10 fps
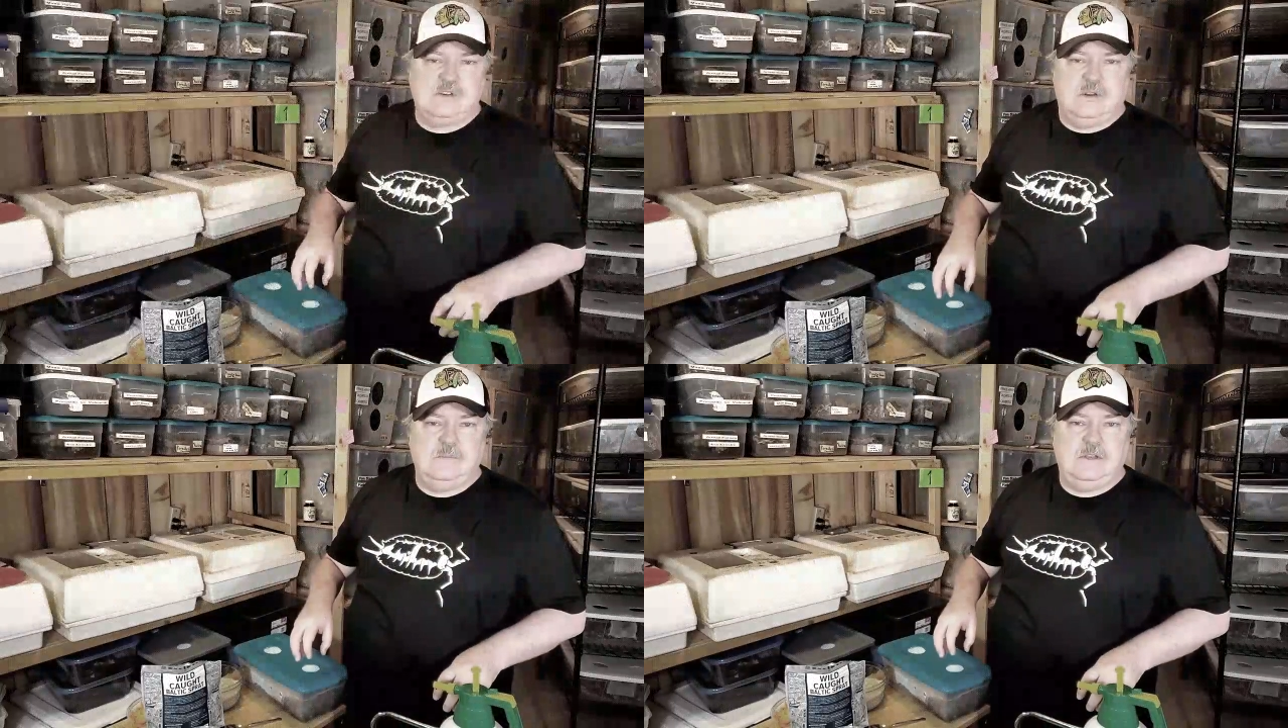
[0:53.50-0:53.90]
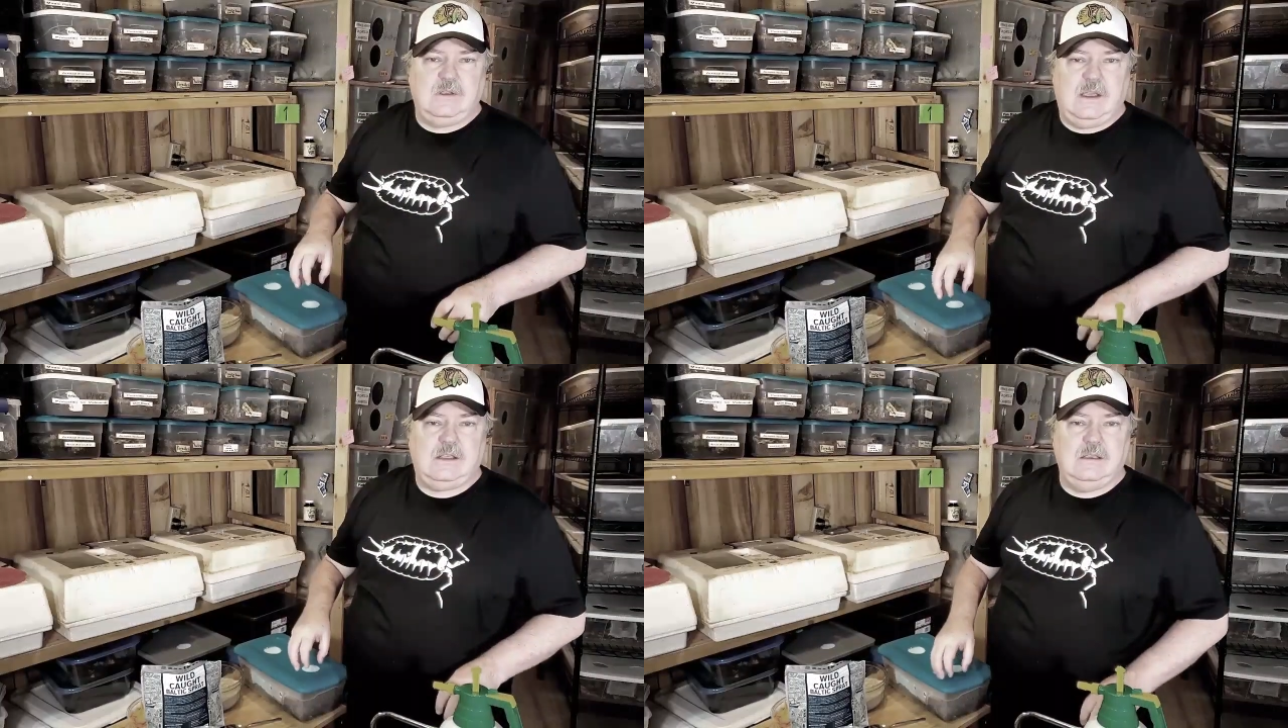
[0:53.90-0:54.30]
going to be
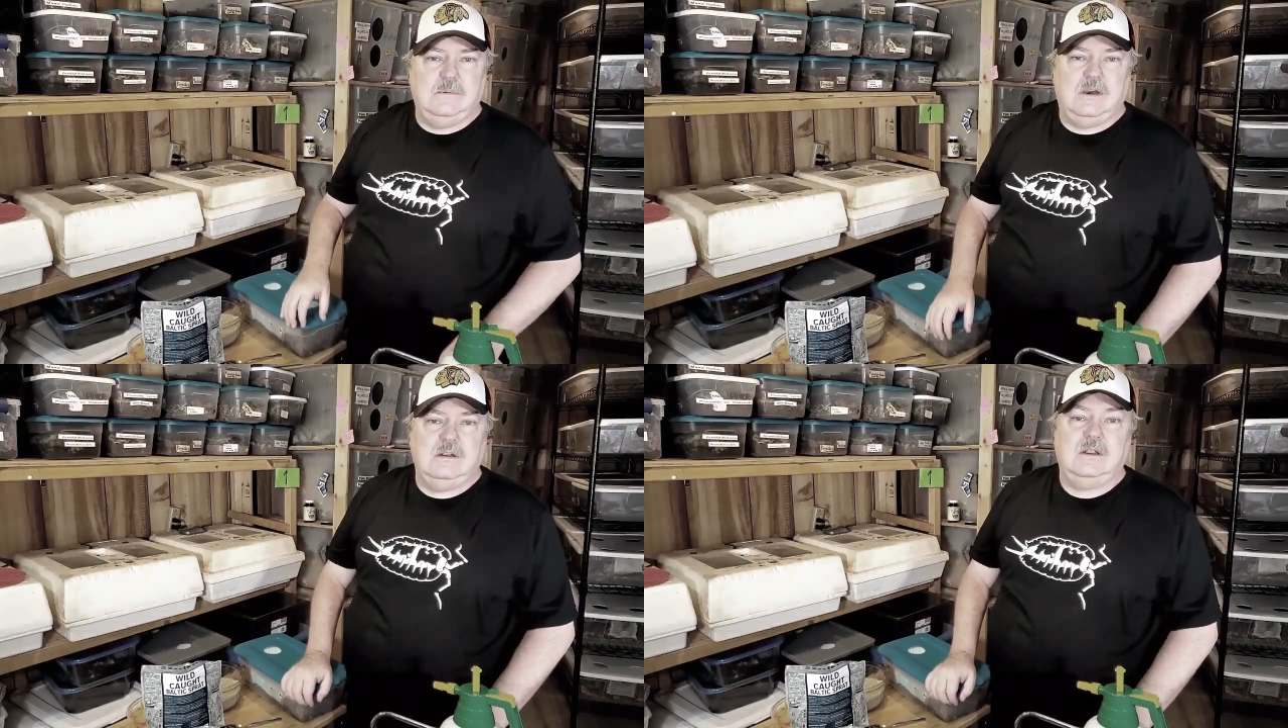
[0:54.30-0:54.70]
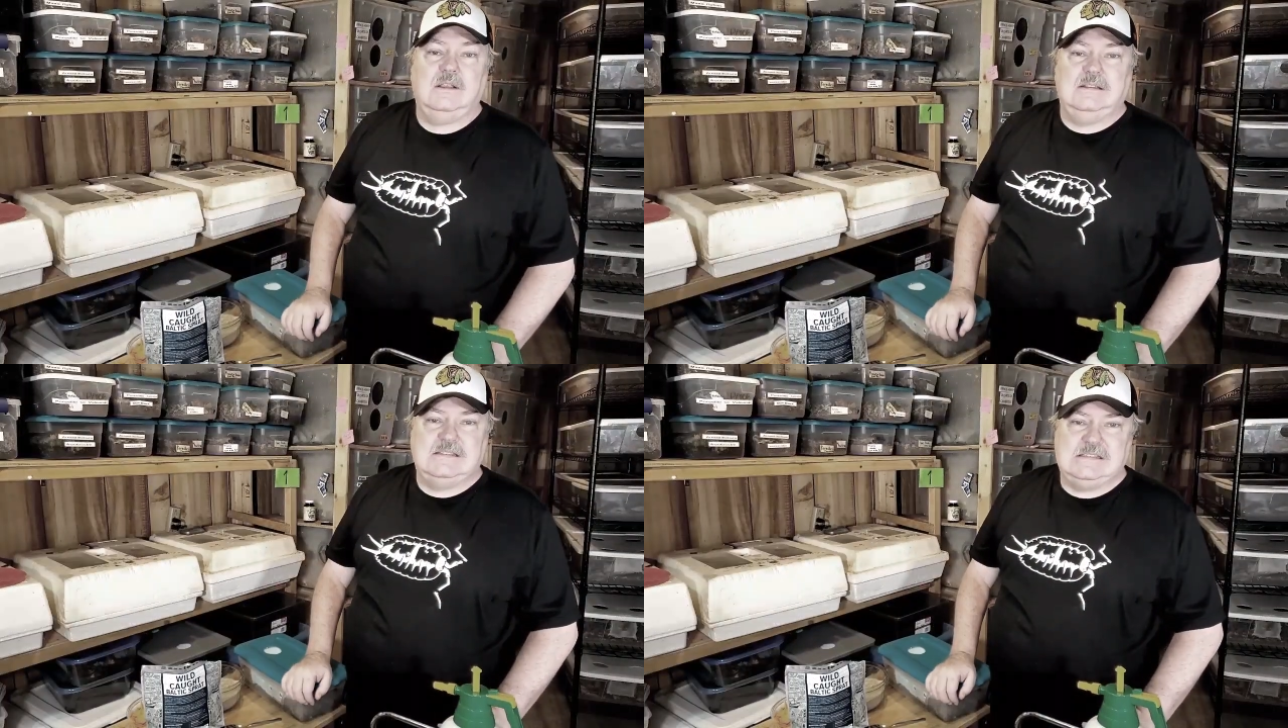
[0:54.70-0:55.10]
talking about
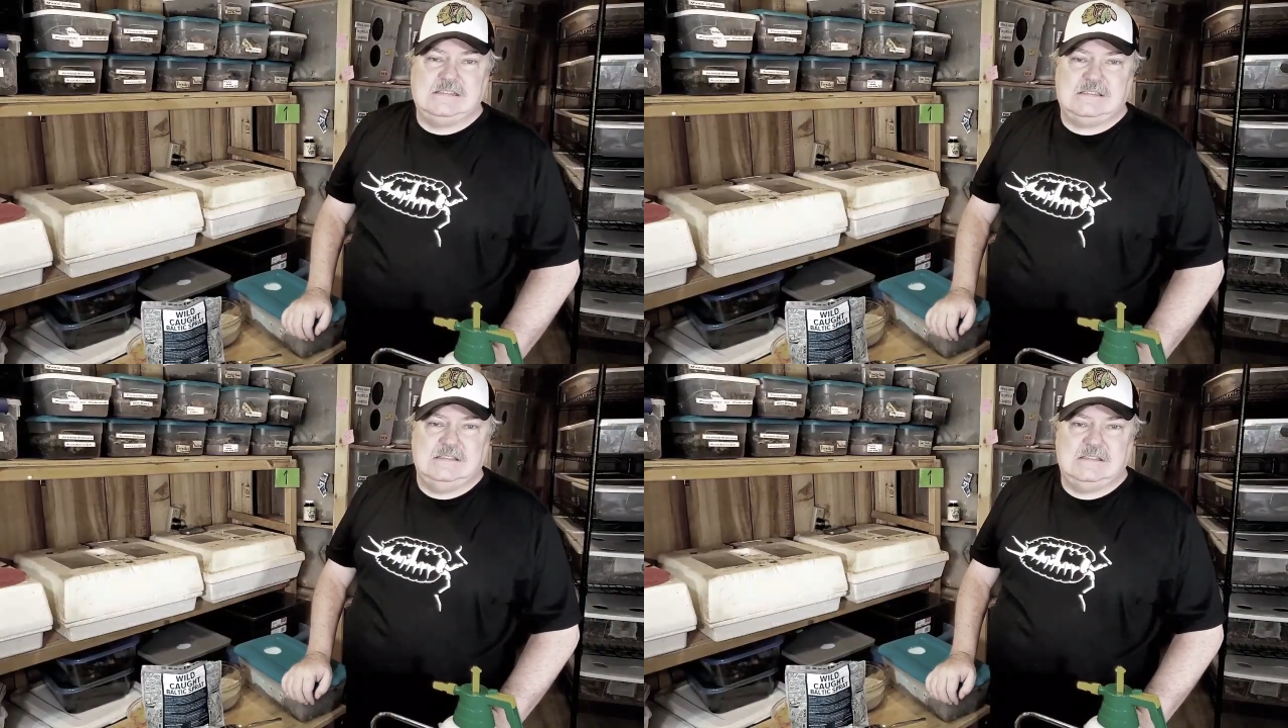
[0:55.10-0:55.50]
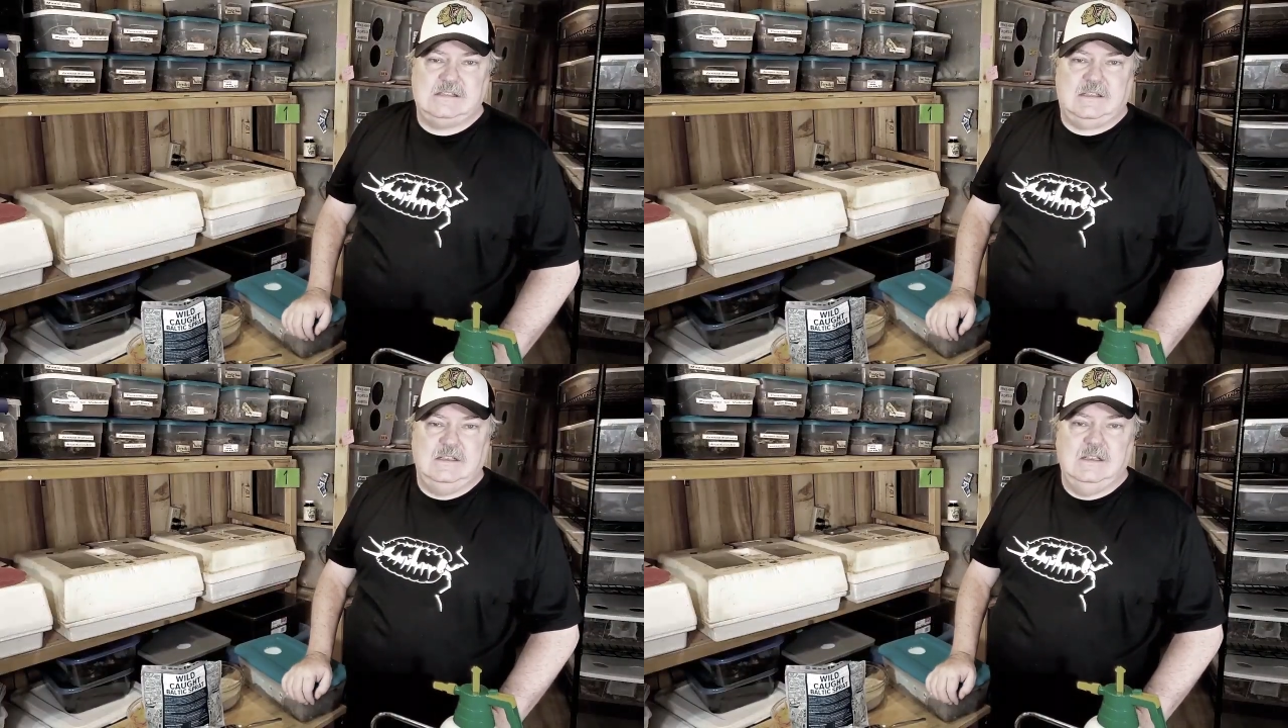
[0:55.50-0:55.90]
consistency